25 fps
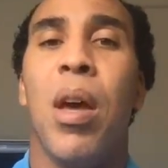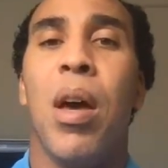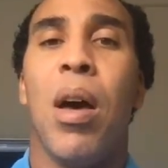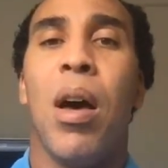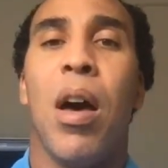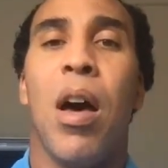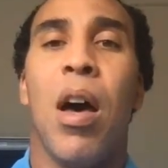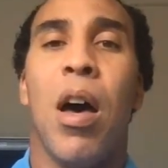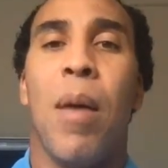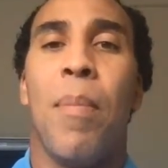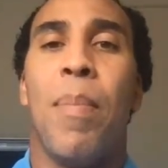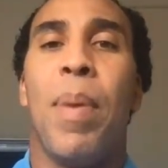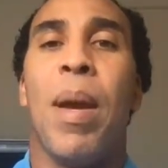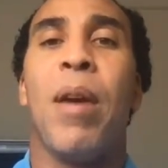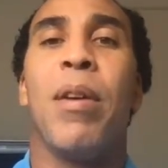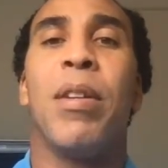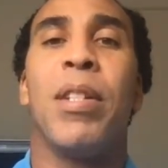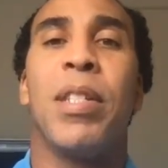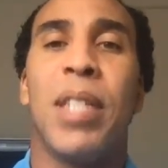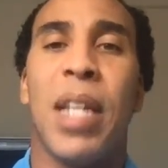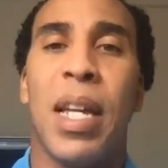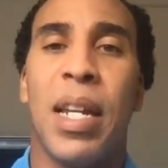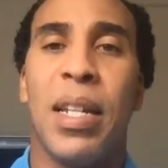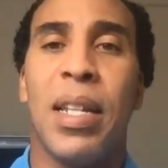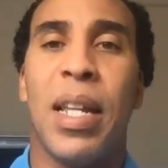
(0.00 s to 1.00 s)
Uh, Perry
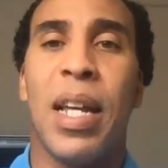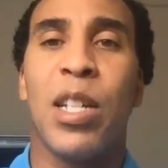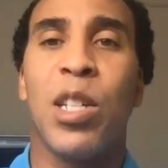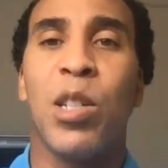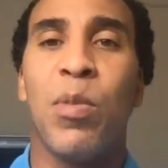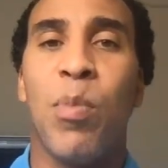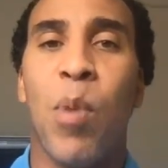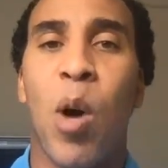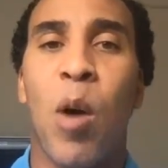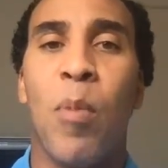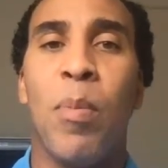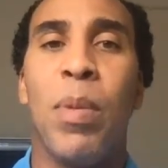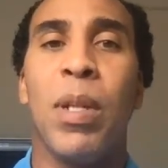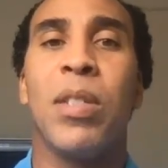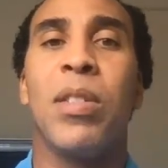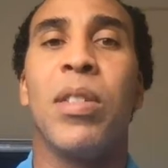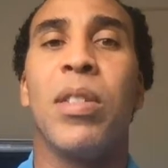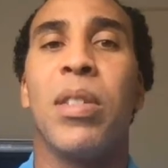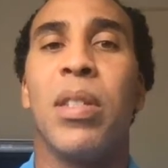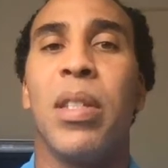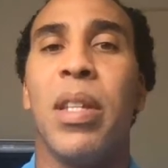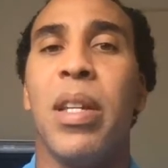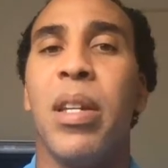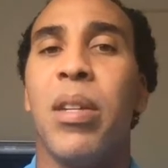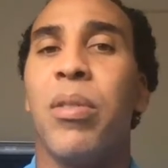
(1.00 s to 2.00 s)
stated that small
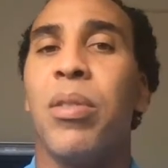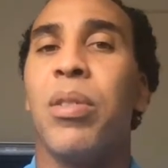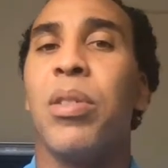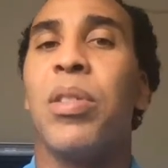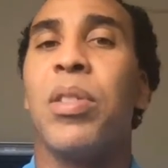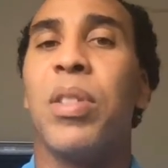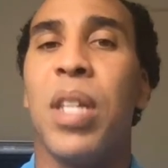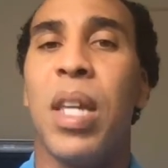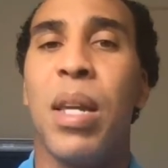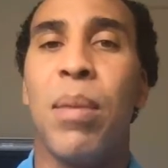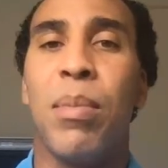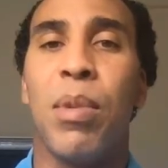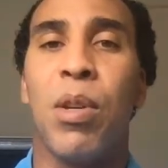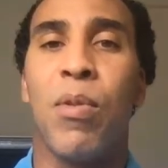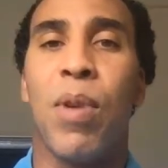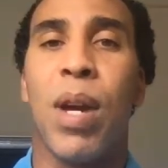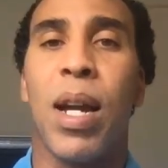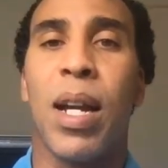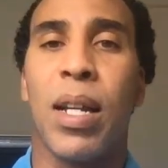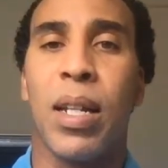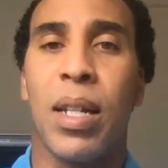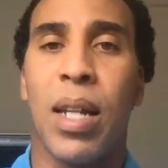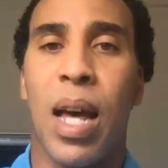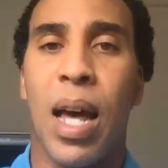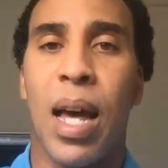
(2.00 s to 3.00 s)
business leaders seem to
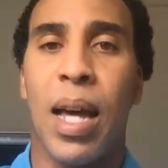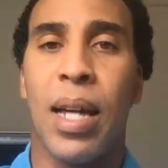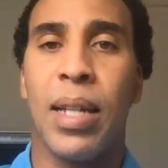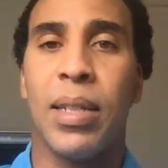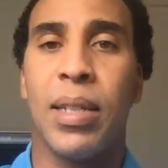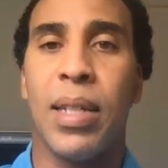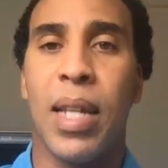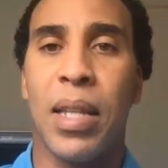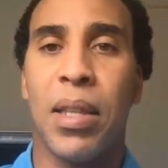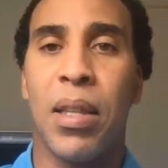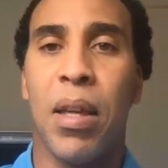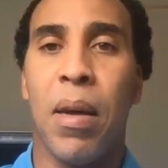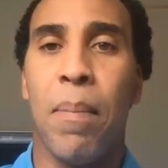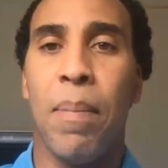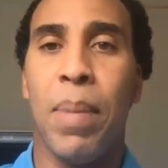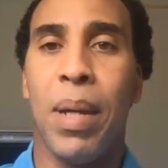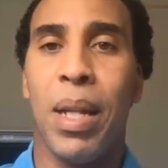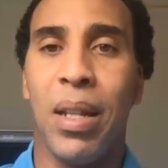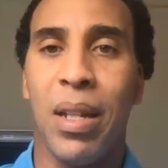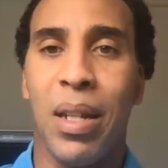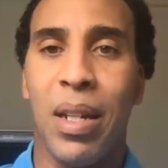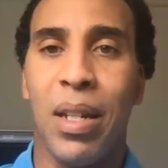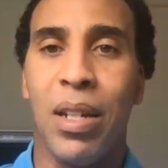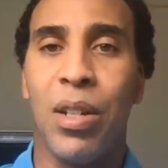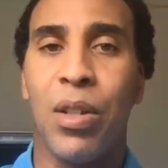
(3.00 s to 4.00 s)
recognize that the
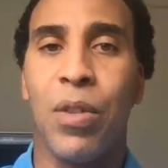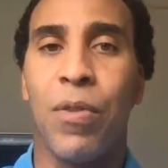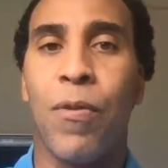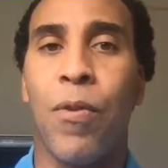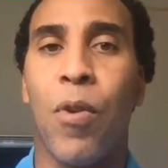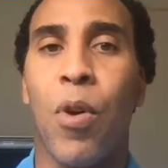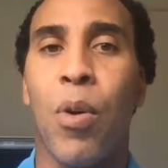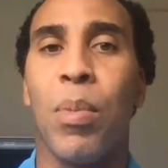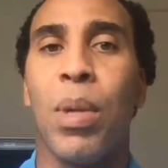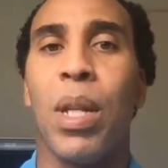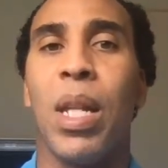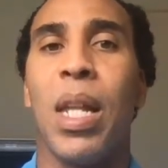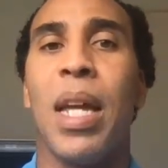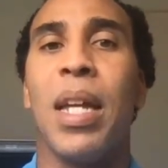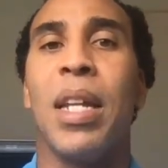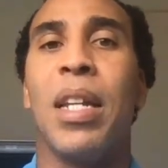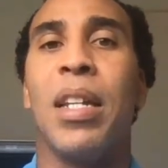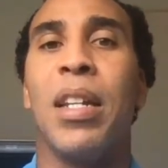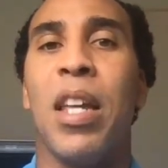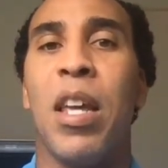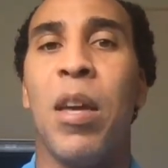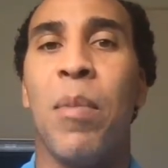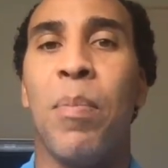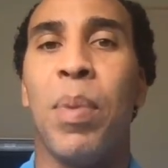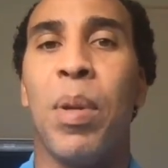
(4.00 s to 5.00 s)
ability to formulate
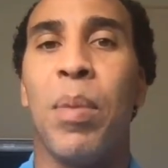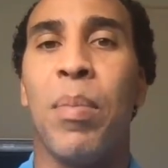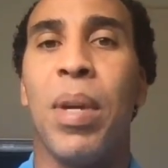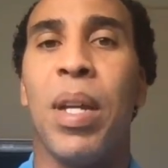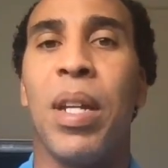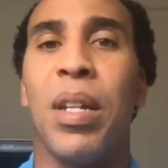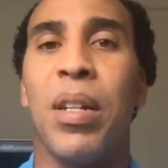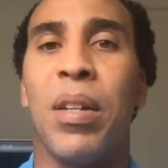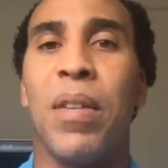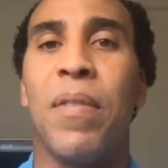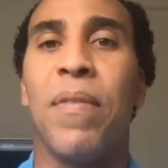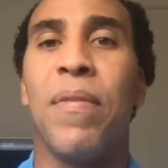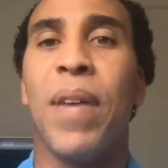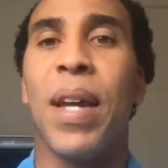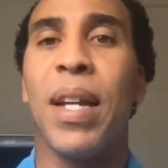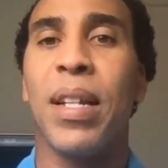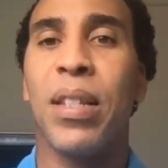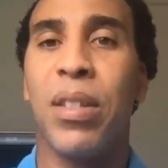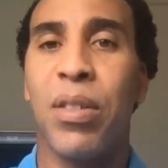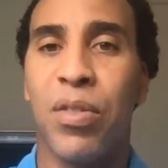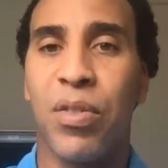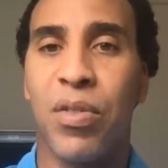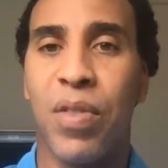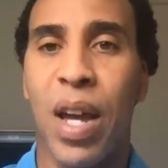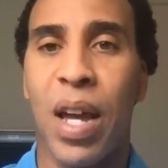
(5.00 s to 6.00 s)
and implement an
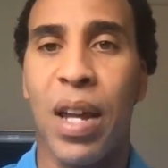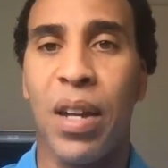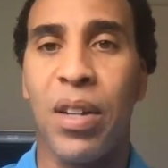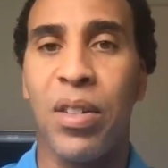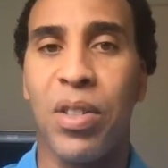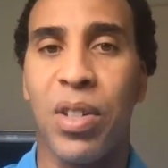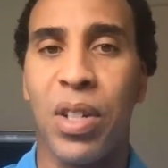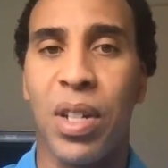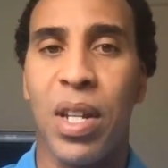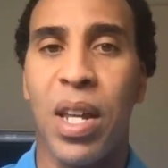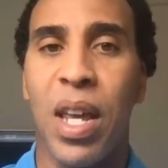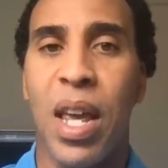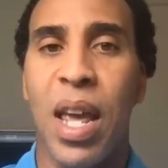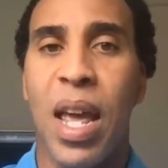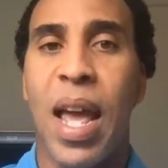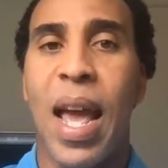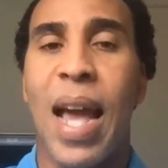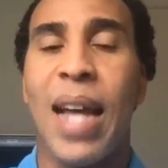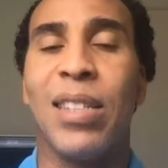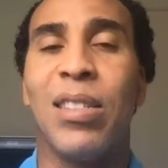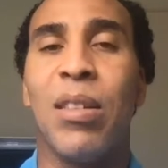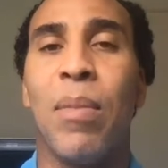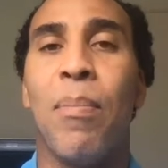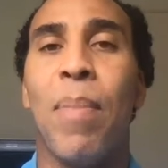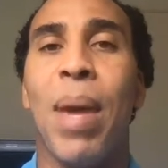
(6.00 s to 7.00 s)
effective strategy
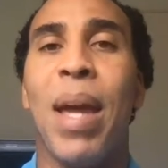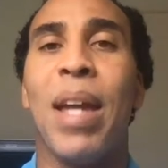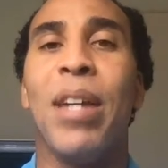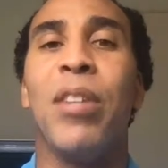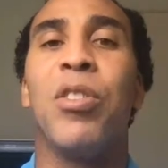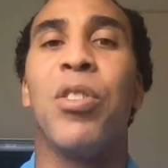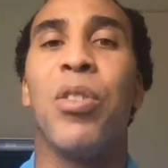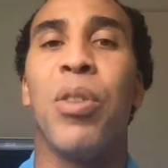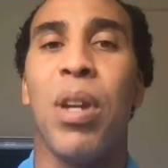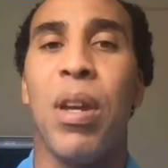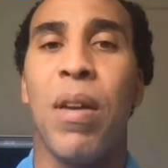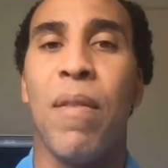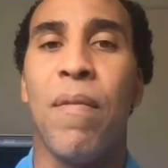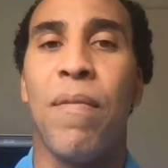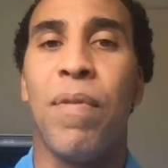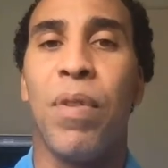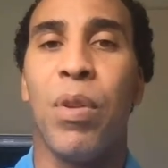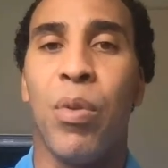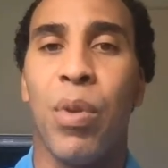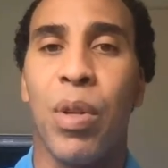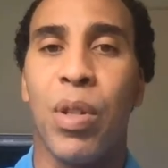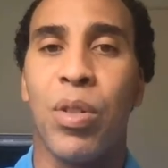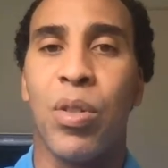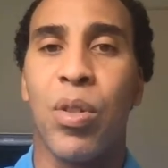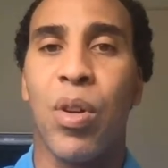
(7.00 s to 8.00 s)
has a major
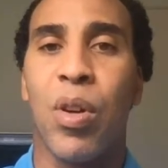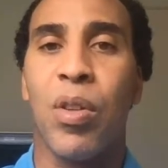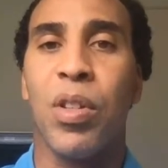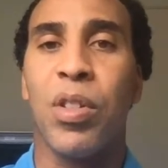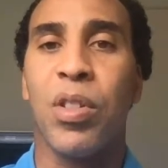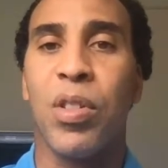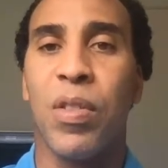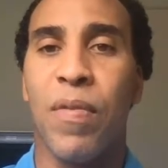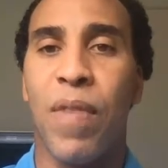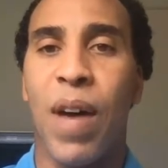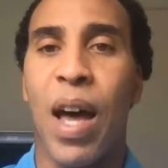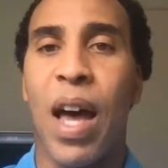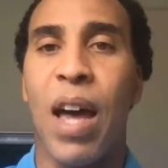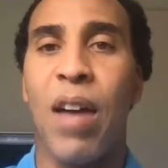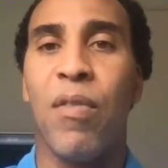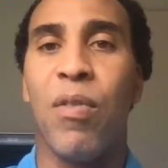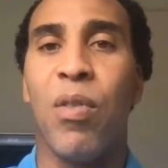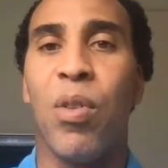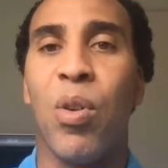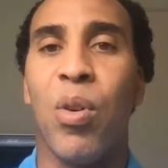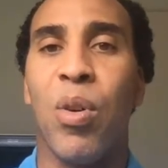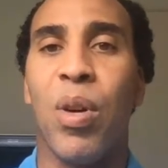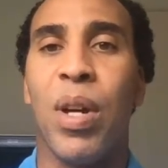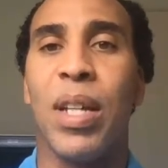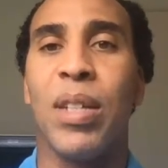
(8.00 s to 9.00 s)
influence on the
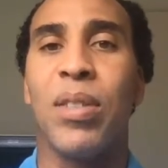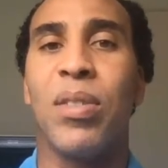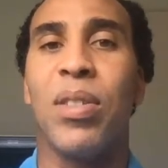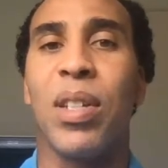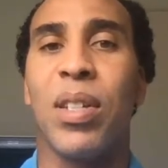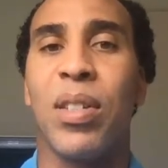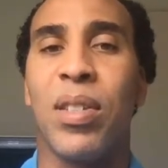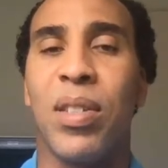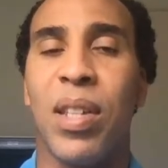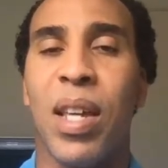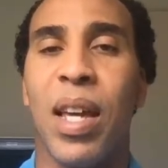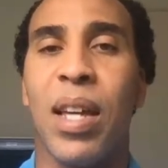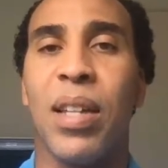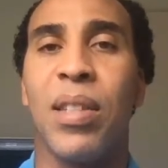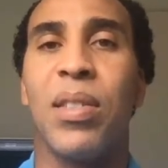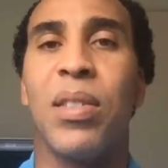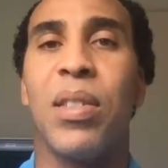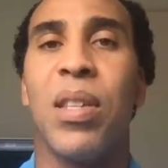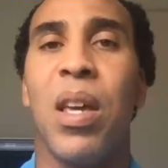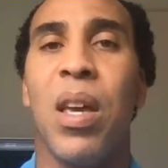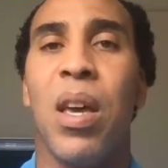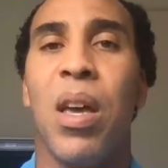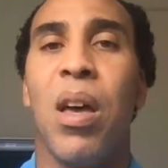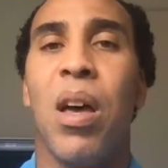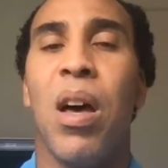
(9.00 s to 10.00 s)
survival and
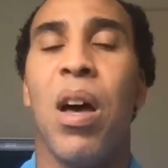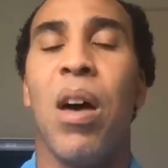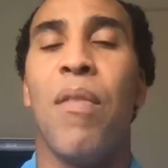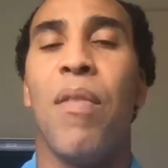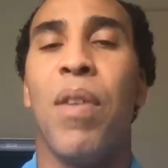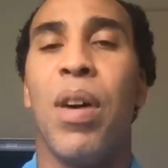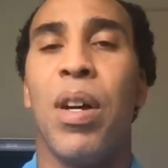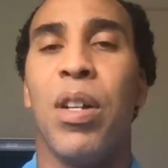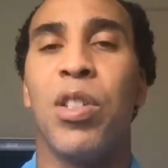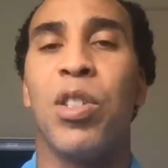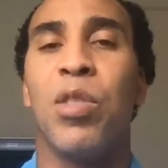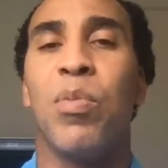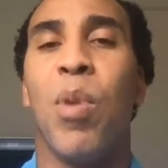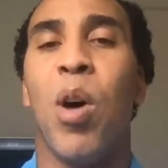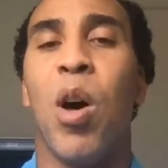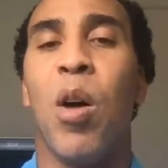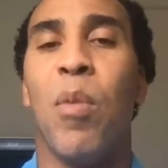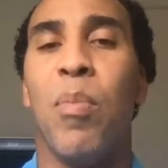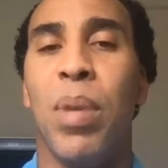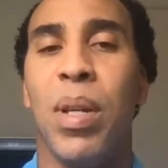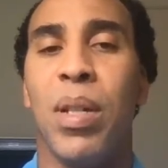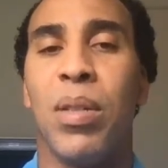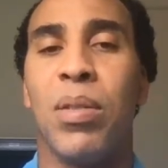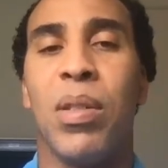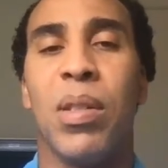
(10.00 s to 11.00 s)
success of a small
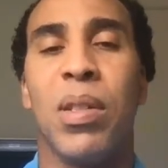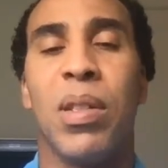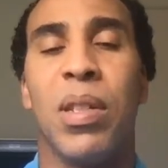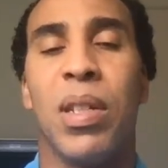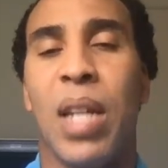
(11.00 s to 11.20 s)
business.